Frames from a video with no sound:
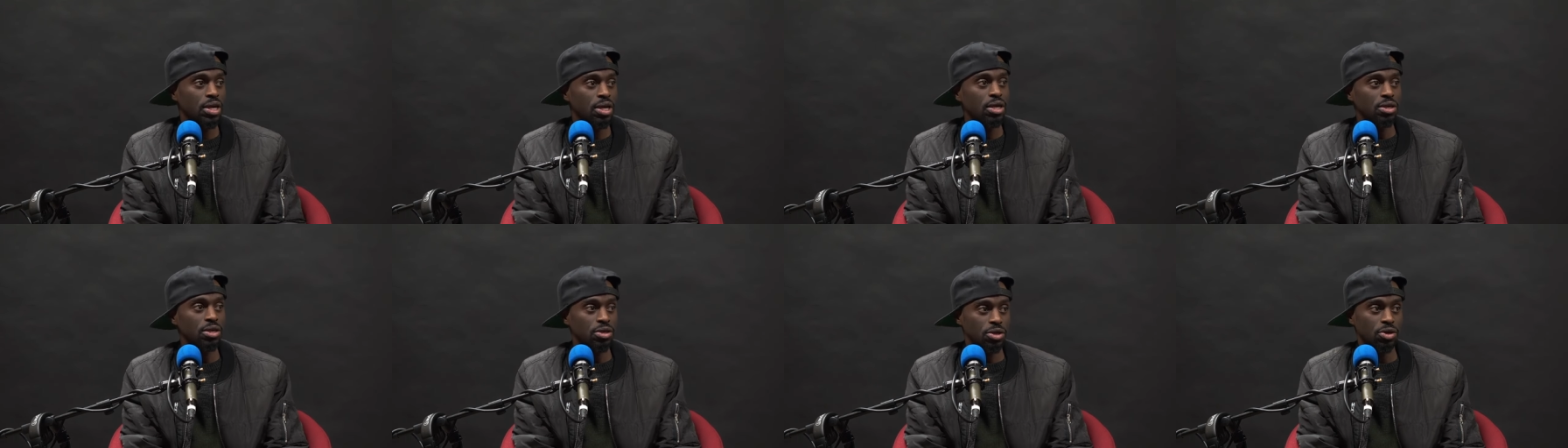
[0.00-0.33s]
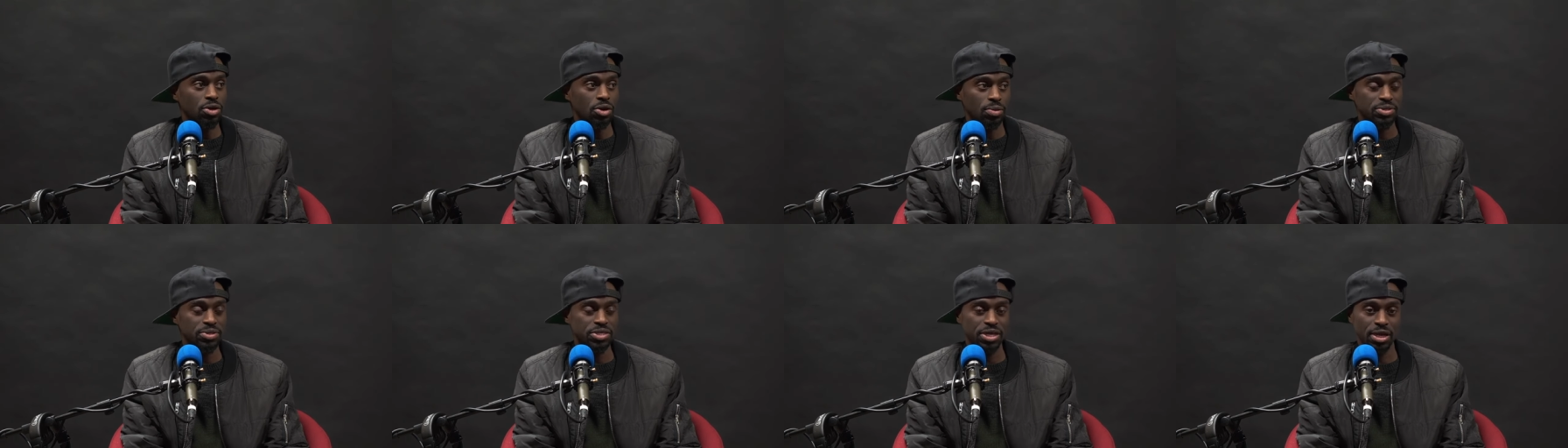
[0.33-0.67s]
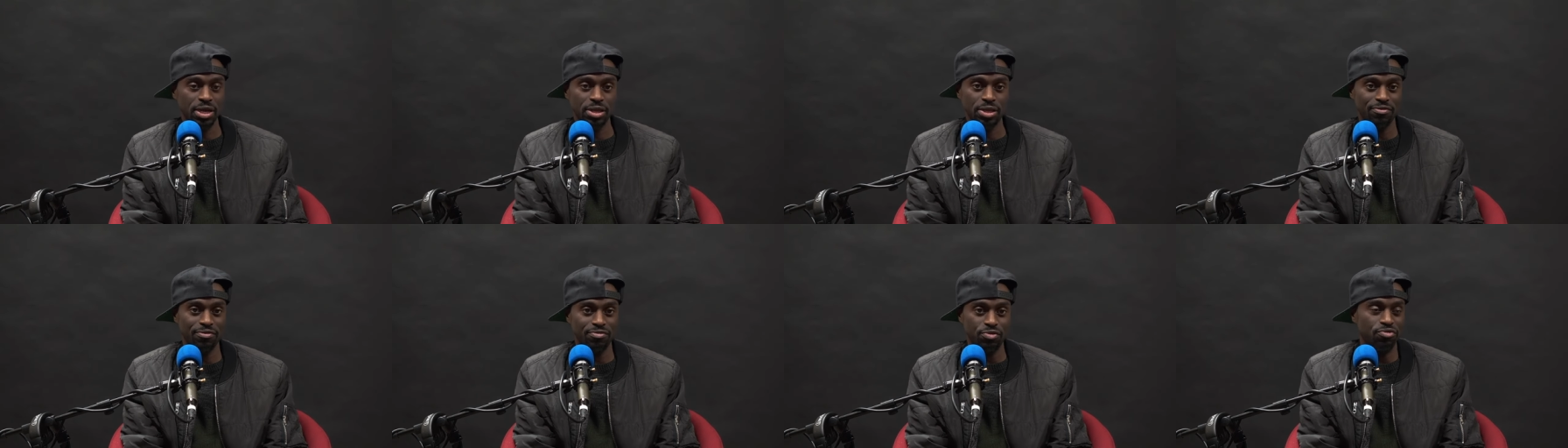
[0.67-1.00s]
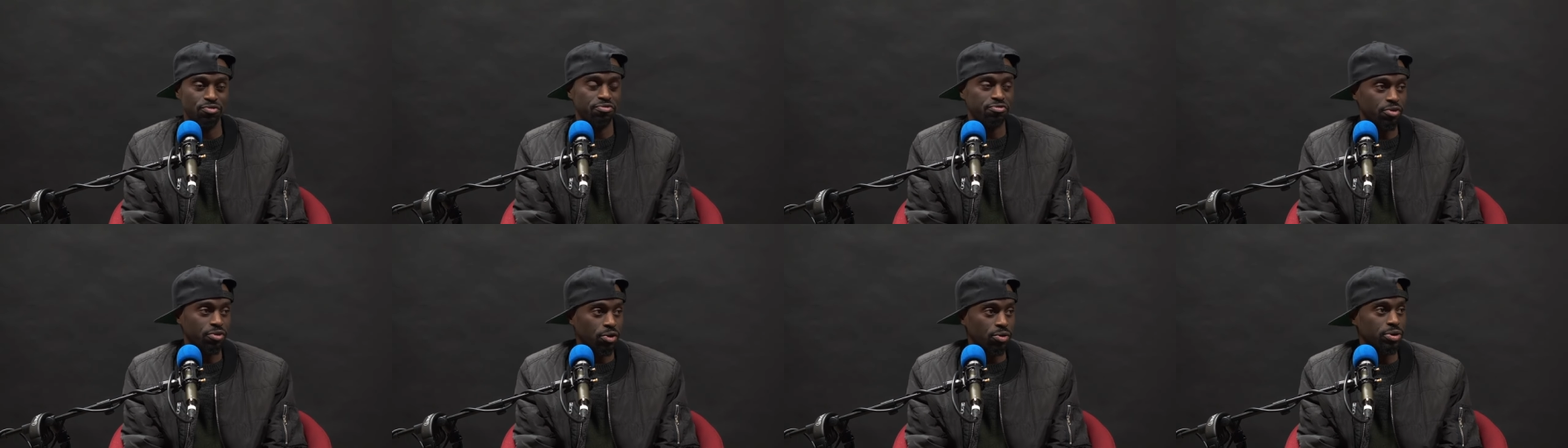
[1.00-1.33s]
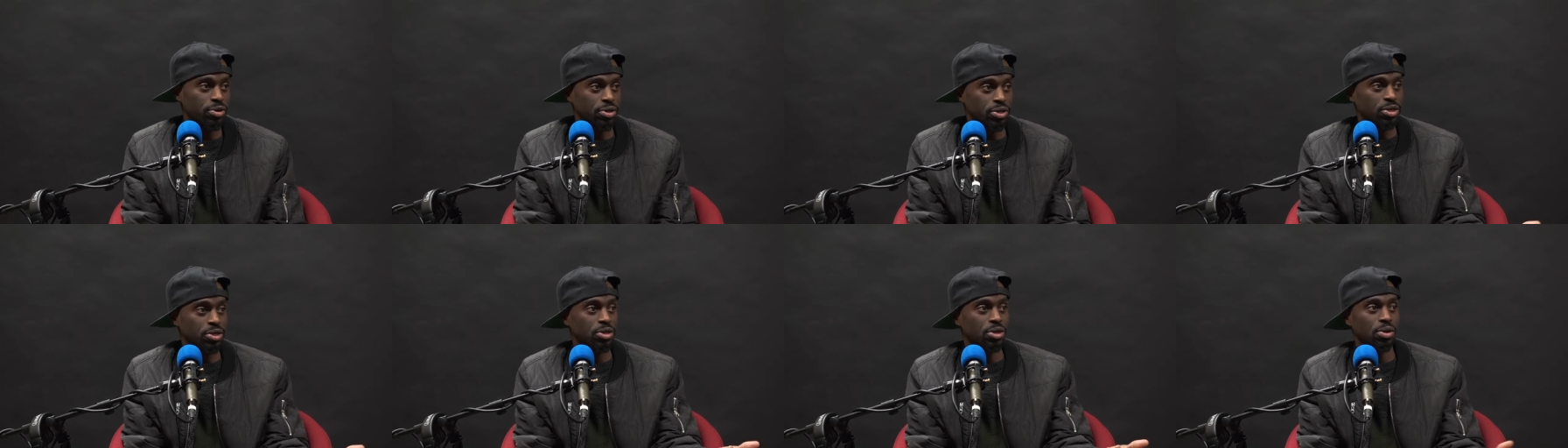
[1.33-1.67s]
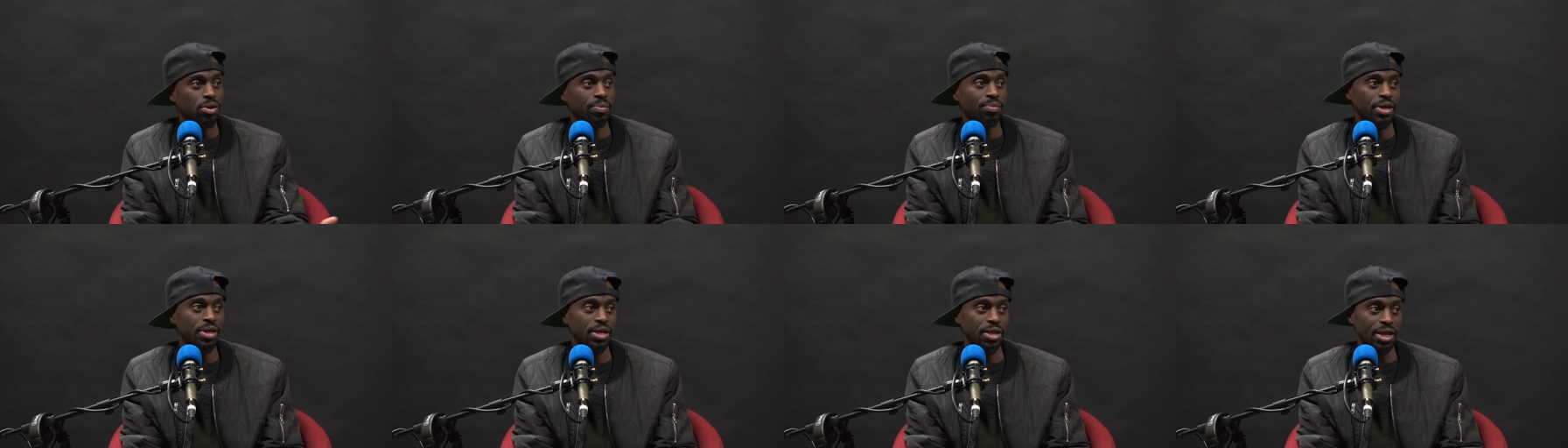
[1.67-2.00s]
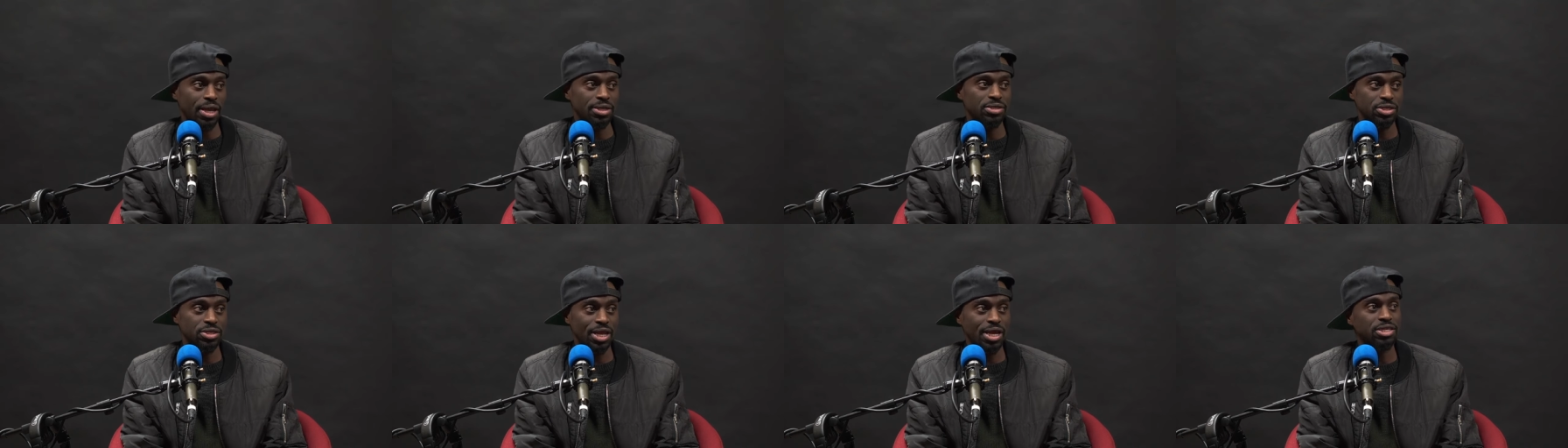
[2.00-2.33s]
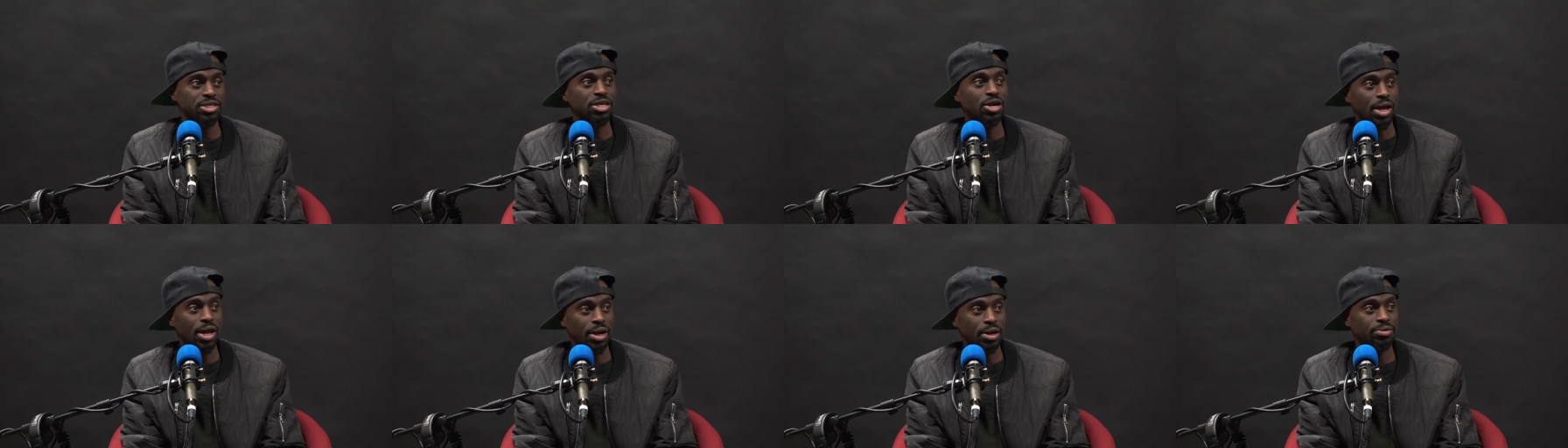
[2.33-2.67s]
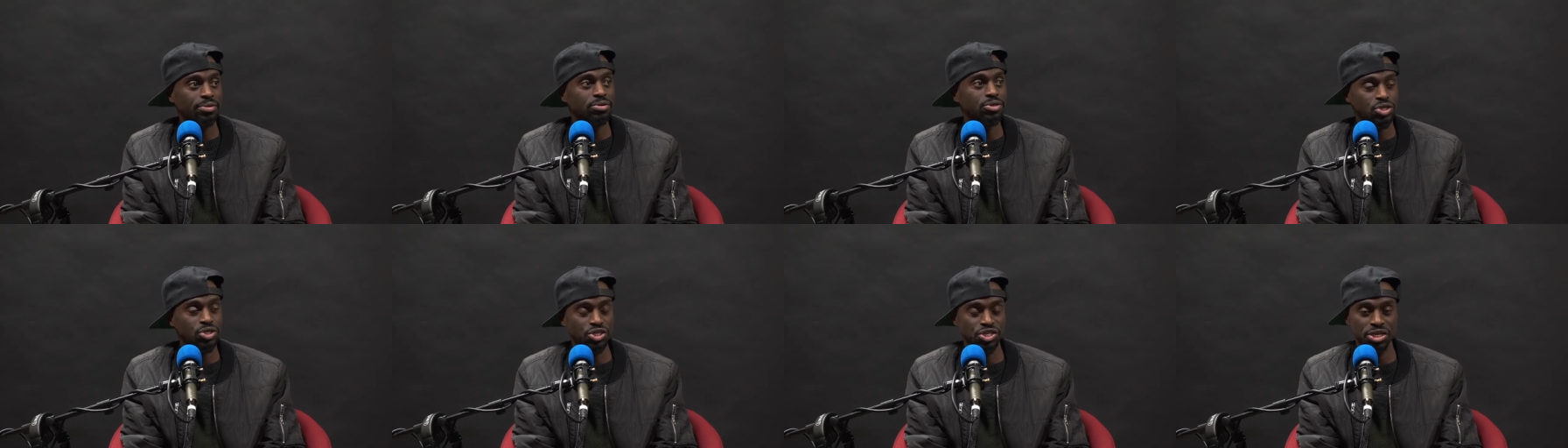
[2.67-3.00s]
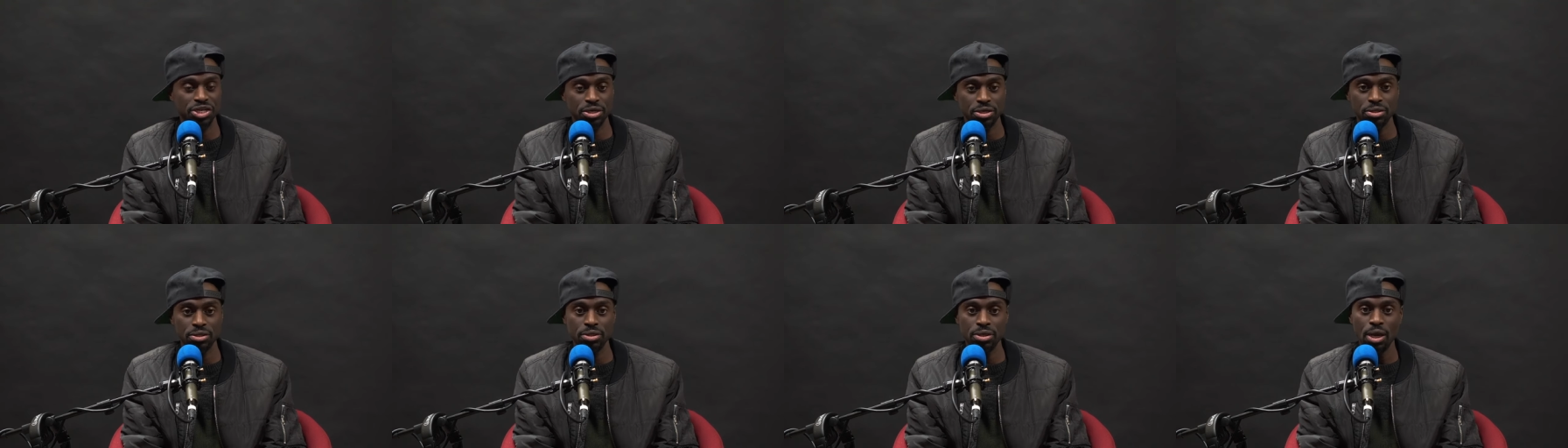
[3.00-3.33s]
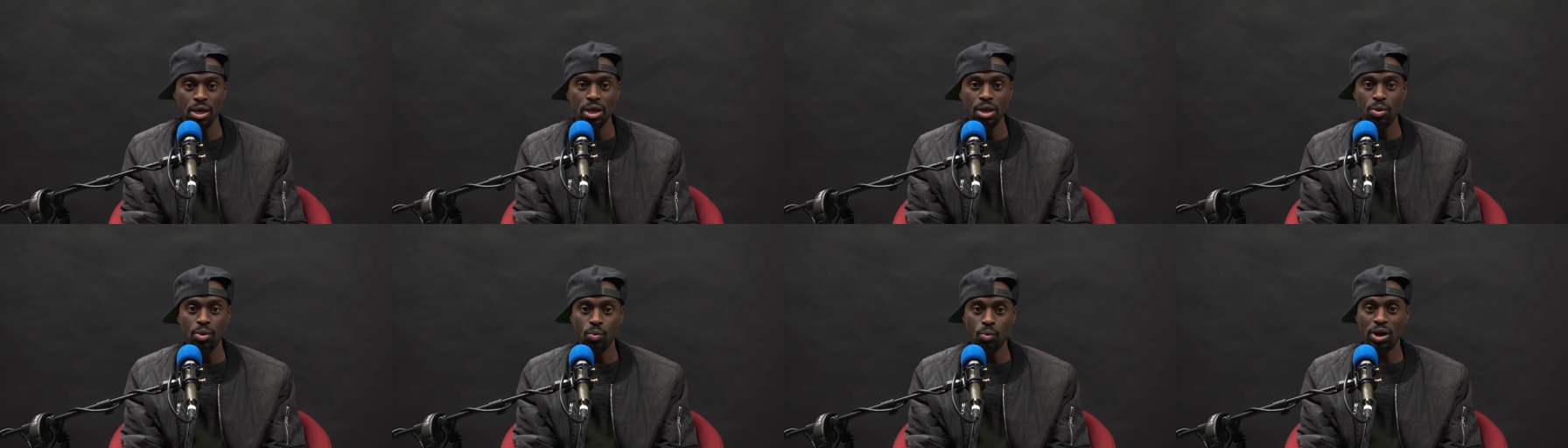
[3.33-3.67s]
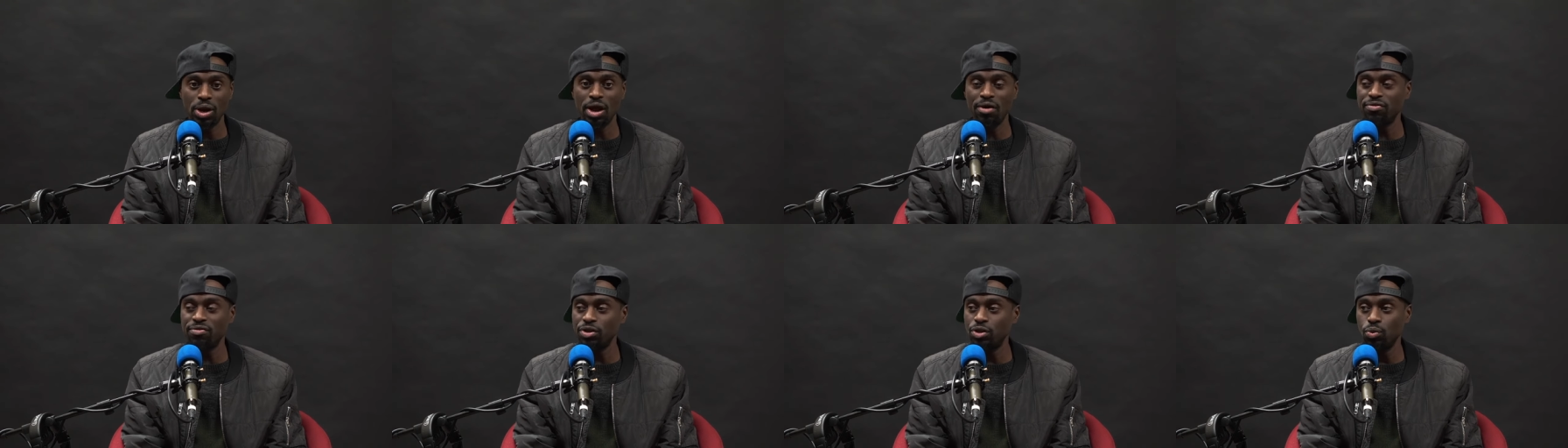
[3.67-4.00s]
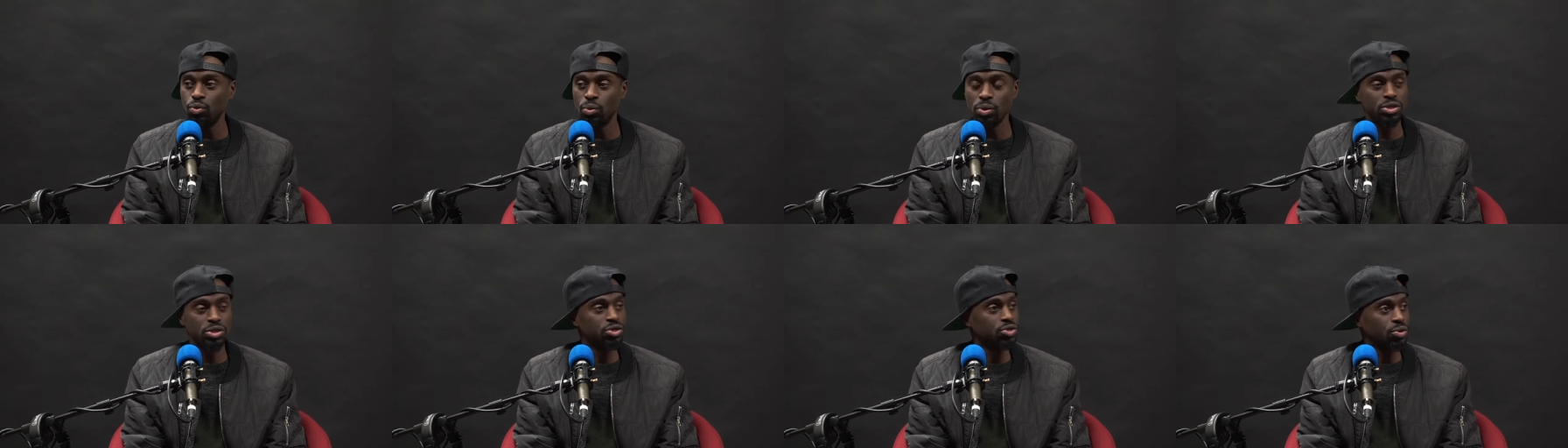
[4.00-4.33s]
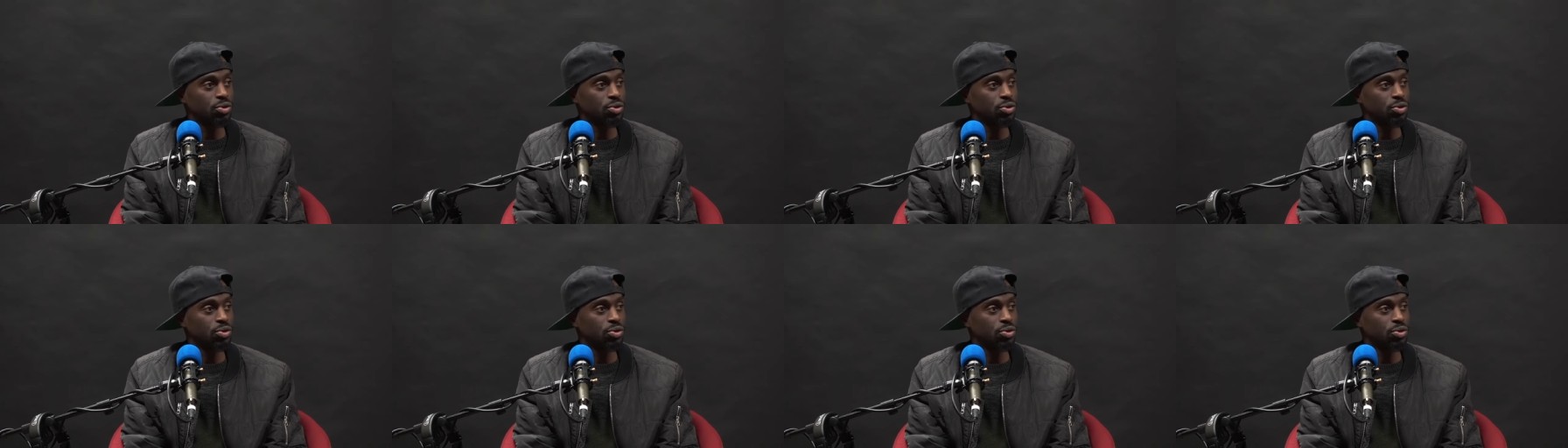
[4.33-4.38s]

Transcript: Yeah. You know what I'm saying? If you flirting, you know what I mean? Yeah, that's yeah. that's kind of cheating. Which Whatever. Some people